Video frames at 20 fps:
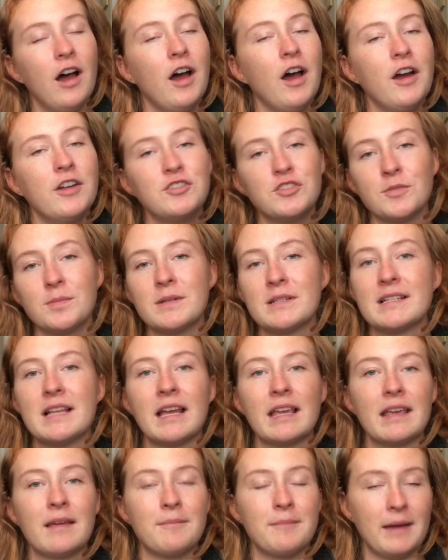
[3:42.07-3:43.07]

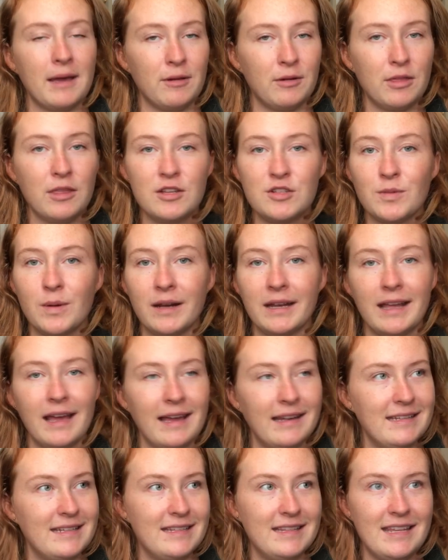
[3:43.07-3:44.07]
100% get by with the 20.
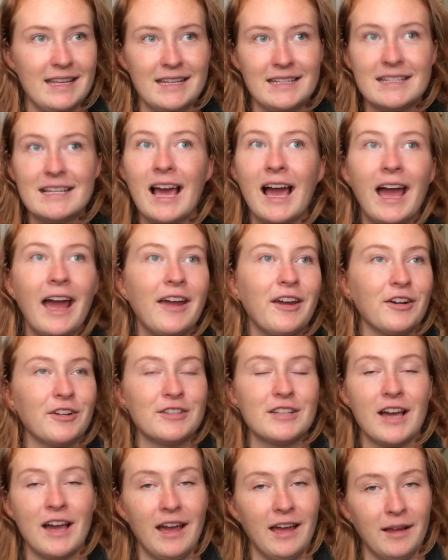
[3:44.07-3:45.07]
I did the entire
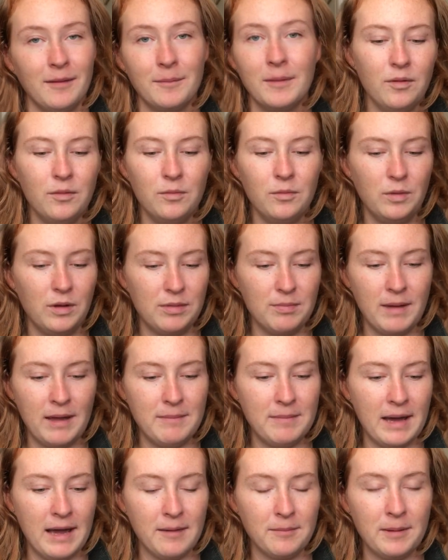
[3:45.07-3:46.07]
time with
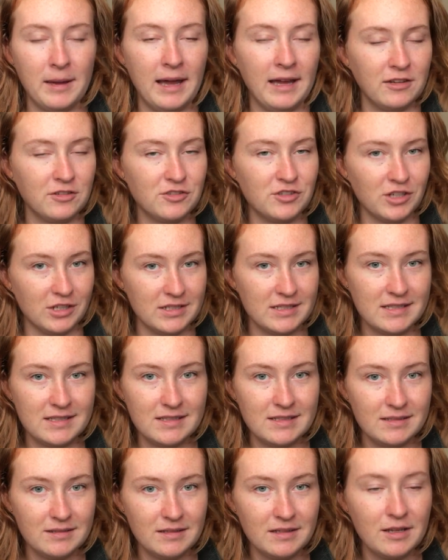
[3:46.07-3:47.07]
my backpack
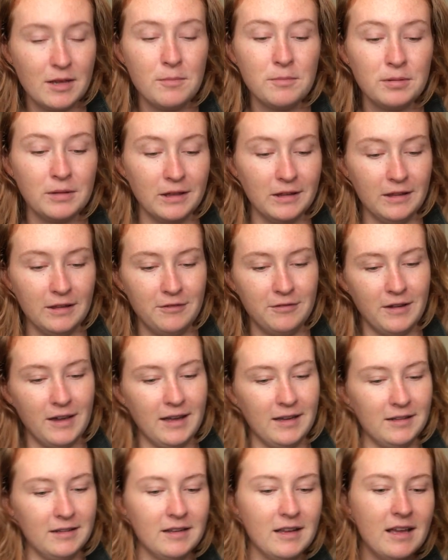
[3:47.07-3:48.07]
just completely
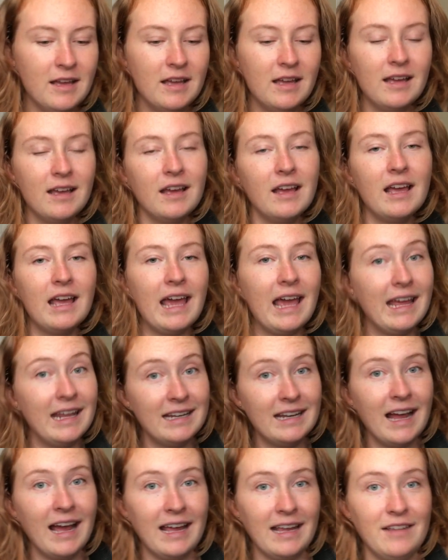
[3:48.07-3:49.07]
fine.
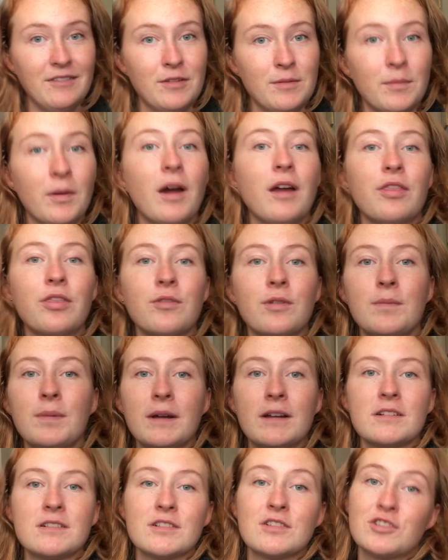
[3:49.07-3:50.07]
And I even brought 3
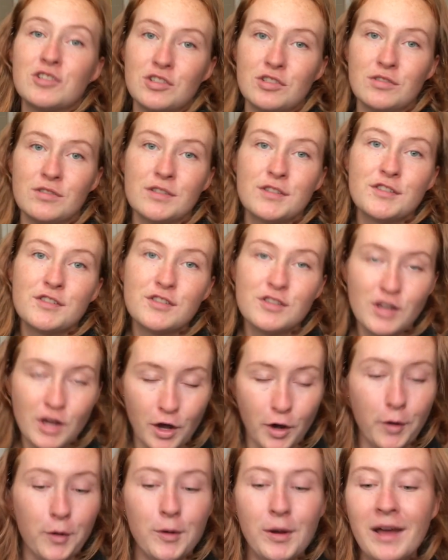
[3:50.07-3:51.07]
pairs of shoes.
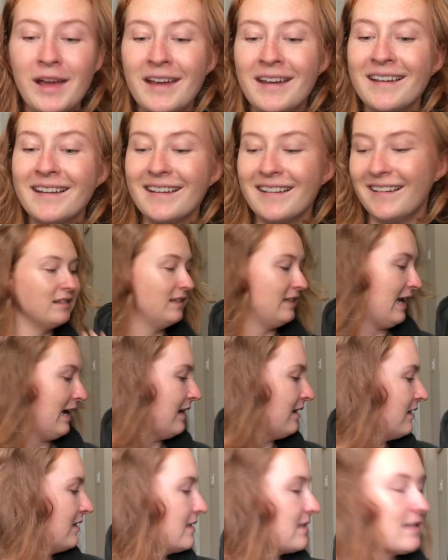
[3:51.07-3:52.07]
So
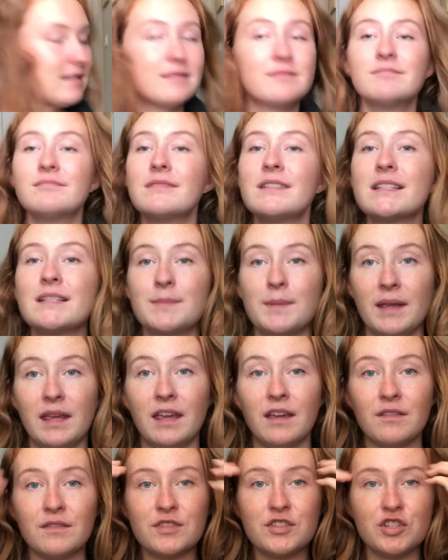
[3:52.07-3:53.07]
next,
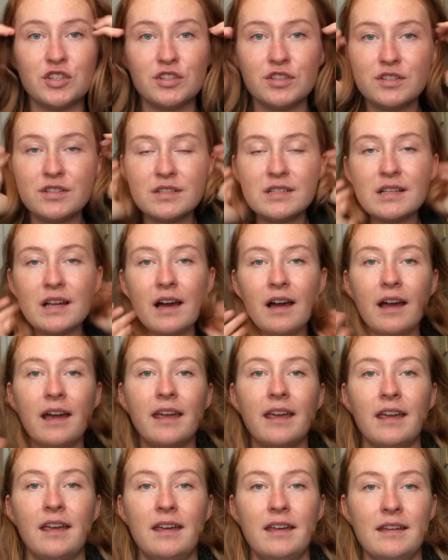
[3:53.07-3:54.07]
speaking of shoes,
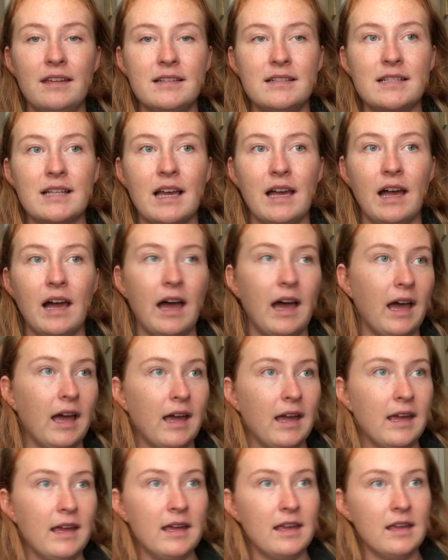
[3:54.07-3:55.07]
is I